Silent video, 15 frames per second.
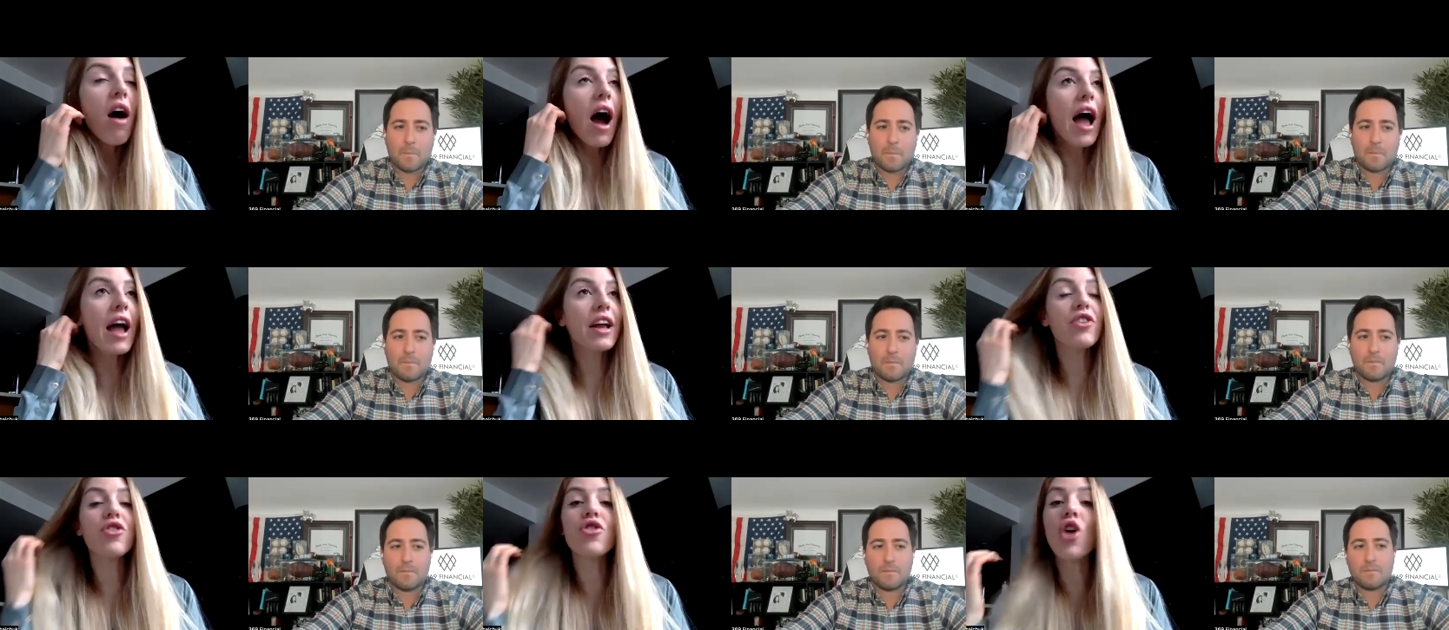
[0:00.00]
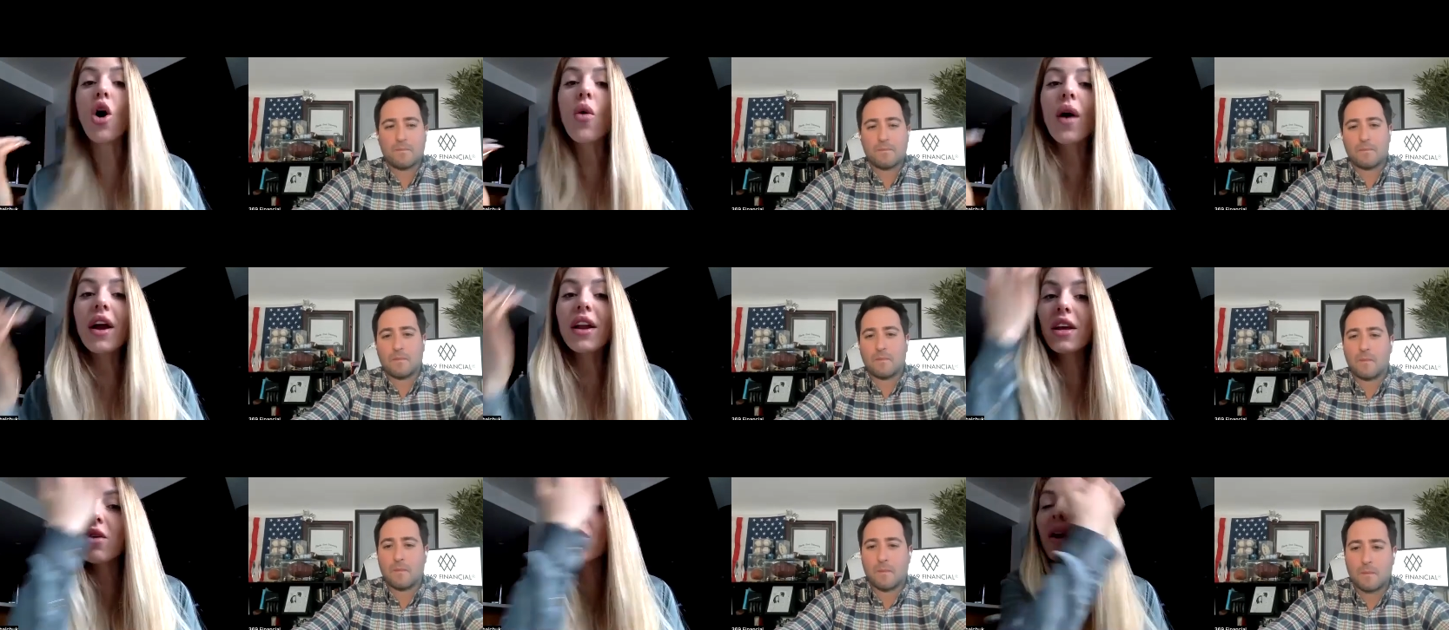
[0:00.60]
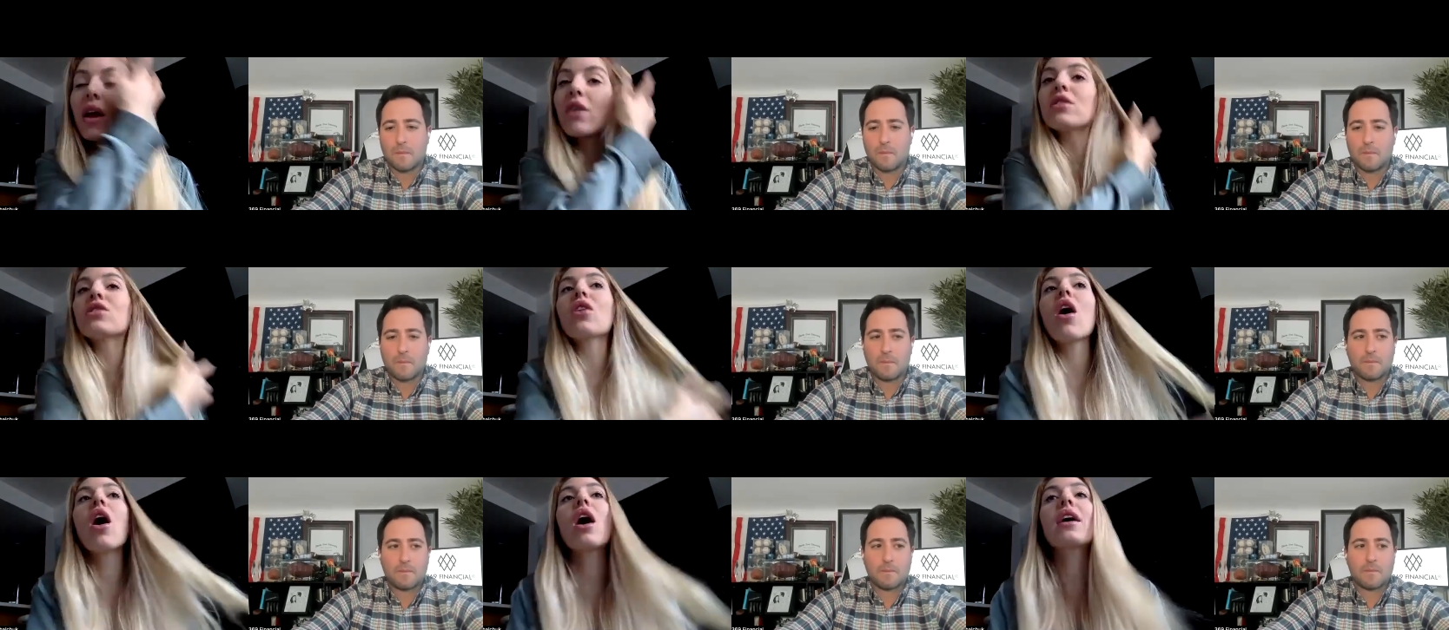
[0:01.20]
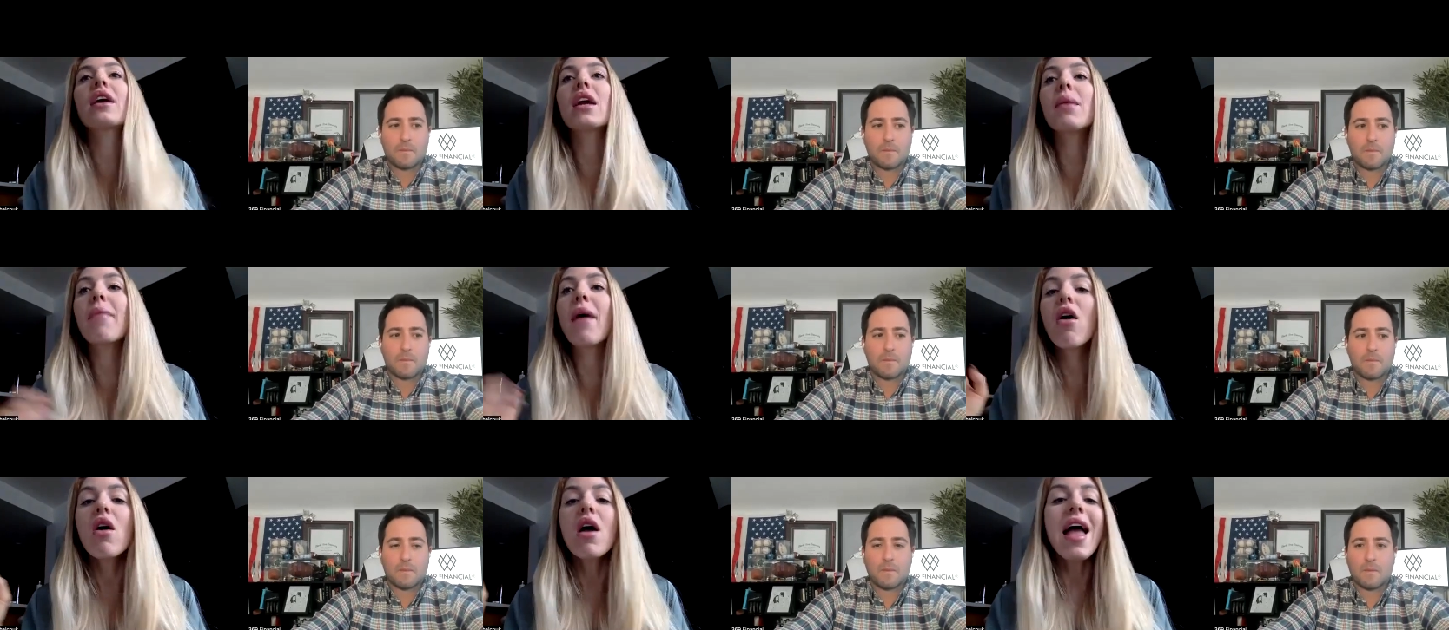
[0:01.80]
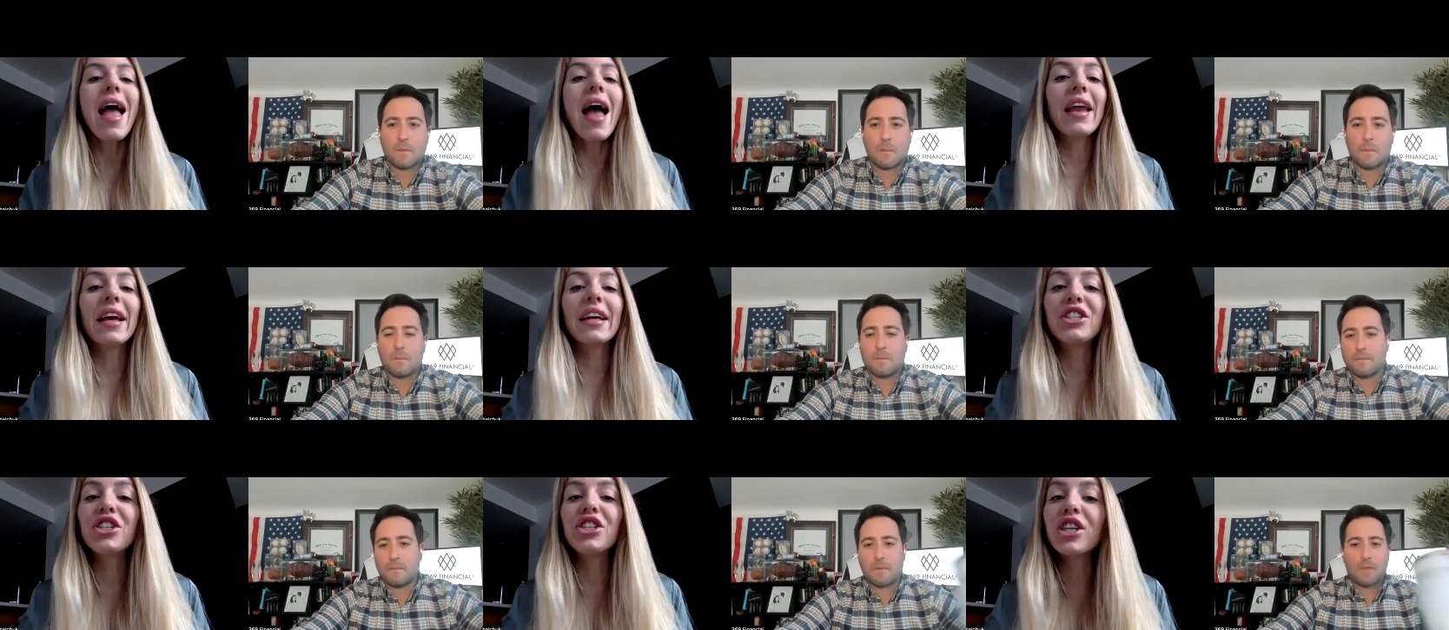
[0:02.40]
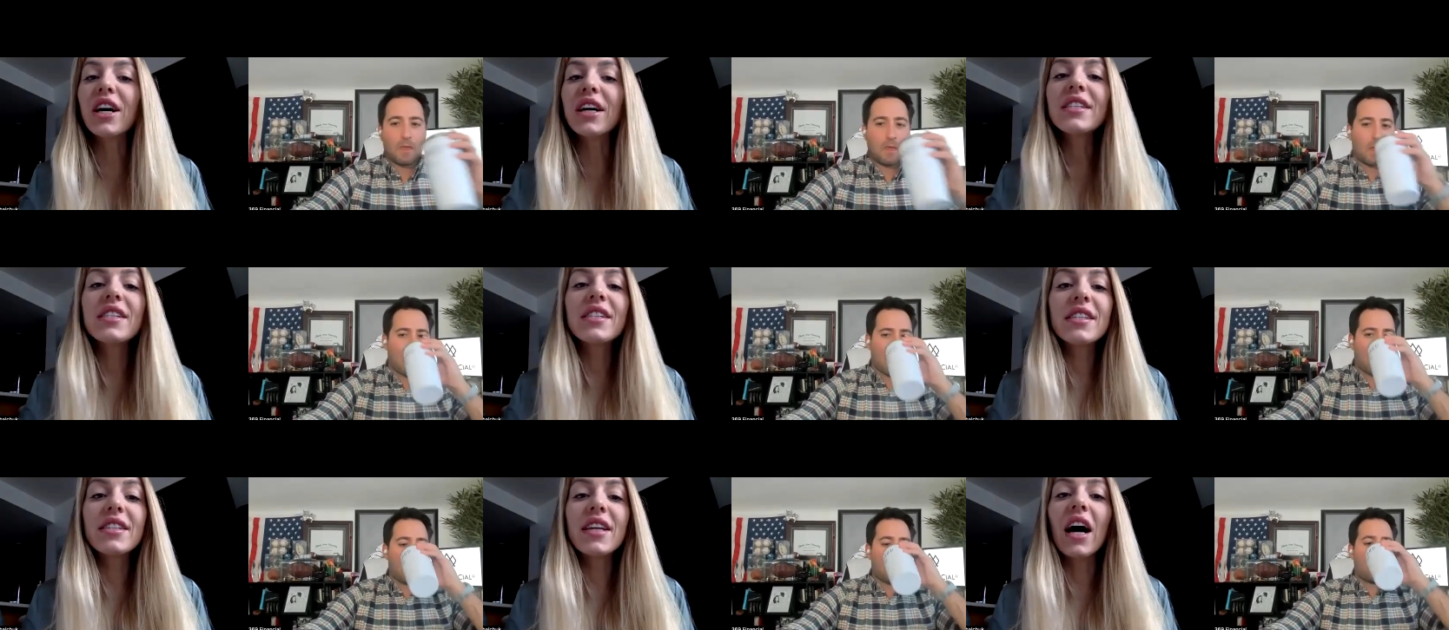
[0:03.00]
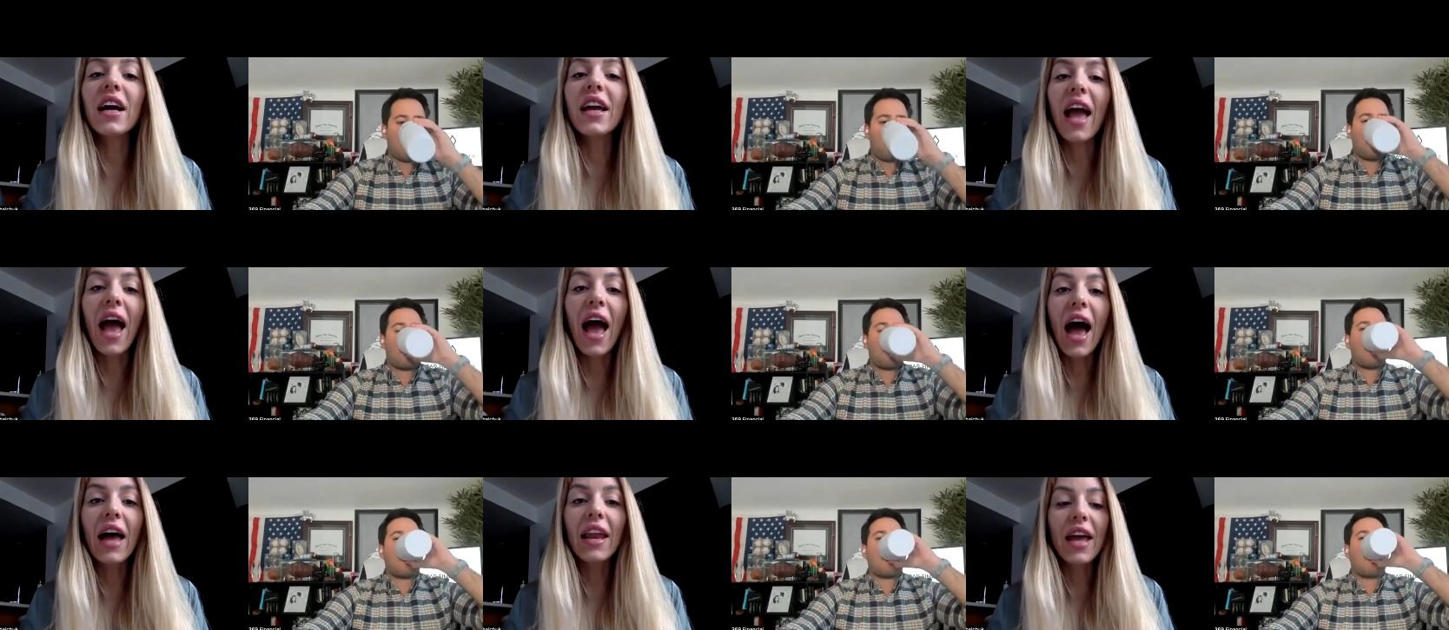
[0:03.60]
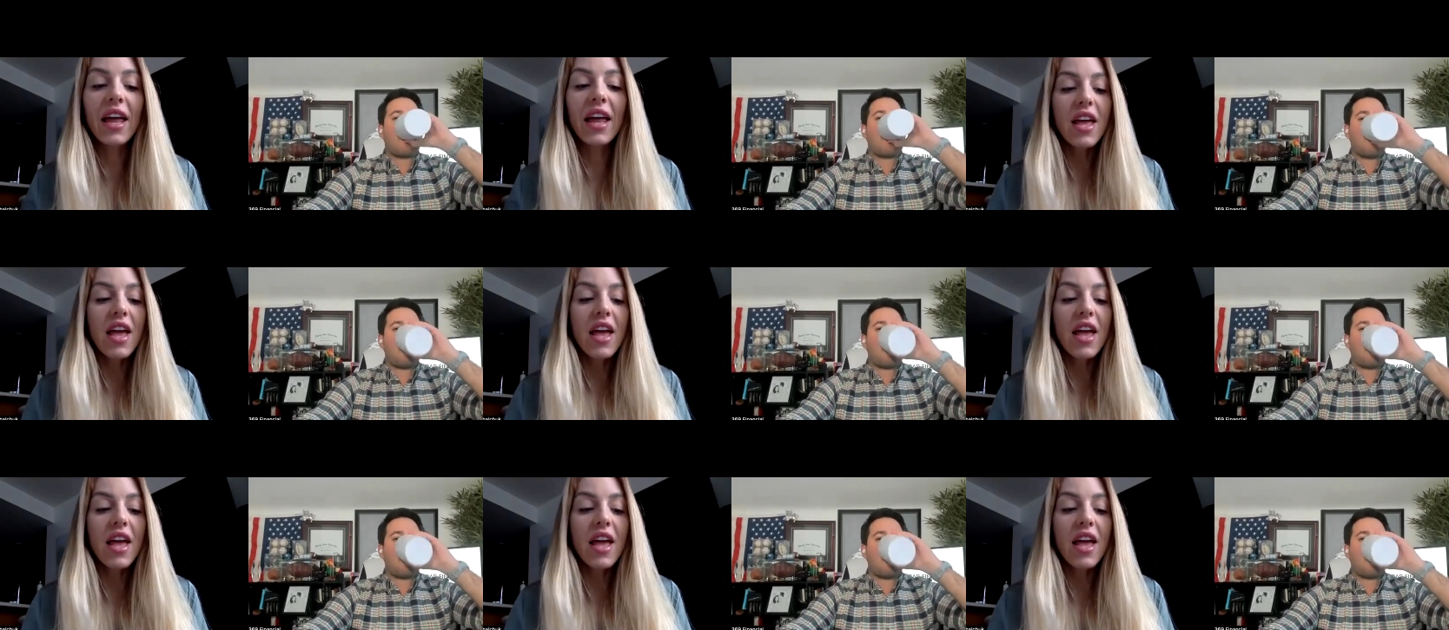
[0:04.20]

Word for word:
Speaker 1: I had no idea what I was talking about, and I just stuck at it.